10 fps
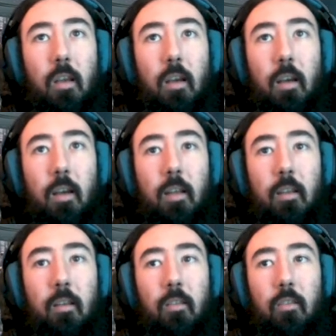
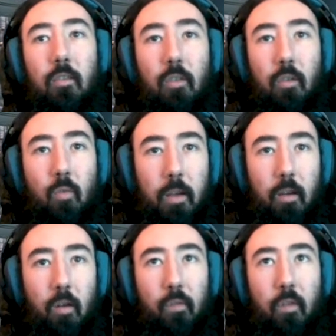and you can quite
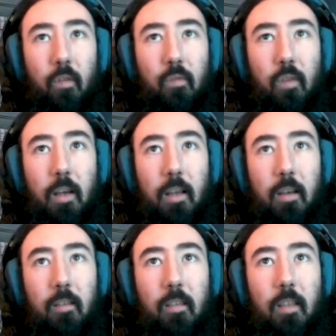often
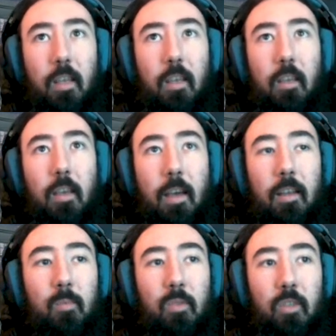find the
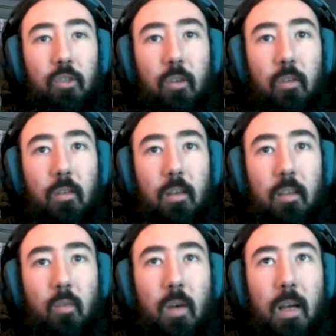X position near
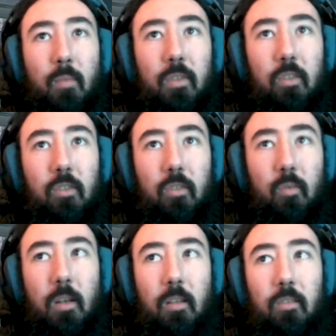the Y position as
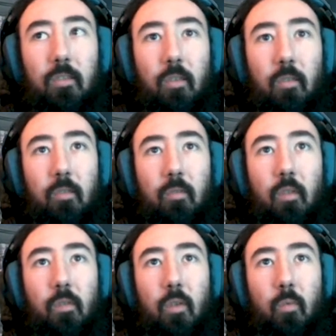well, so I don't know
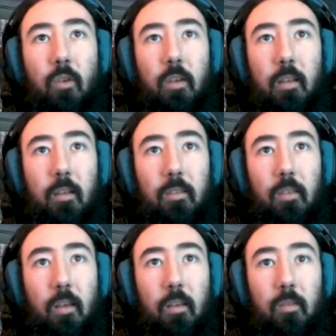if it'll work in this
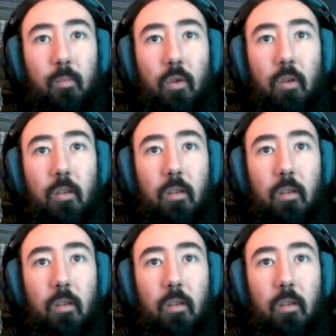case, but